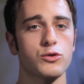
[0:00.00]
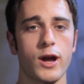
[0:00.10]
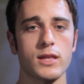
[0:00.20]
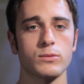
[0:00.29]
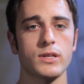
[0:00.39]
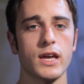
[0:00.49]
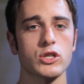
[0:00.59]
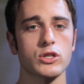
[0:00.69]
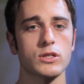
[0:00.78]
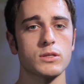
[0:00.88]

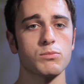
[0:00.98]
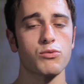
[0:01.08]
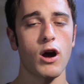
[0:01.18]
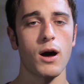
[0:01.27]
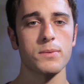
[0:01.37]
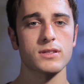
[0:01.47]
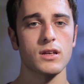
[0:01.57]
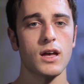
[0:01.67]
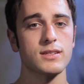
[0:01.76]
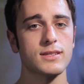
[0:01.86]
transportations, props,
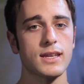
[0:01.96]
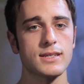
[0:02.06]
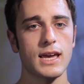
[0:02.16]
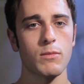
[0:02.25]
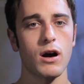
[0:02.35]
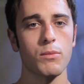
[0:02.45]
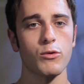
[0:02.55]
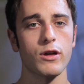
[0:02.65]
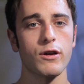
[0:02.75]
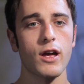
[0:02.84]
a Steadicam
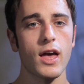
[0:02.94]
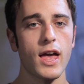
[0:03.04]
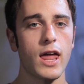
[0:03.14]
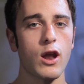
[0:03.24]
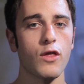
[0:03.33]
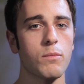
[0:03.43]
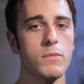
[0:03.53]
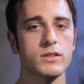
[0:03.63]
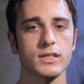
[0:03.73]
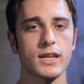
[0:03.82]
operator, and other
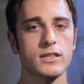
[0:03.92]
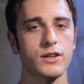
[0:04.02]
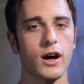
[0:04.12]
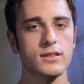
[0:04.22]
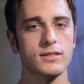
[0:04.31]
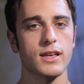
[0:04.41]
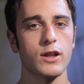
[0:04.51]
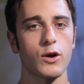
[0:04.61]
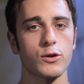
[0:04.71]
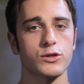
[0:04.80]
miscellaneous costs
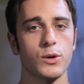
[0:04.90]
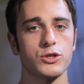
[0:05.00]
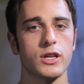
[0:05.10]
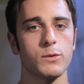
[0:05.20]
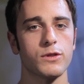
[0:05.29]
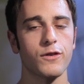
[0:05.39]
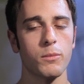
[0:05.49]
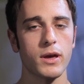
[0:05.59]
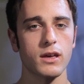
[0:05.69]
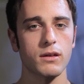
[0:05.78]
that are associated with
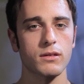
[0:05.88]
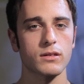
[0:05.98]
filmmaking.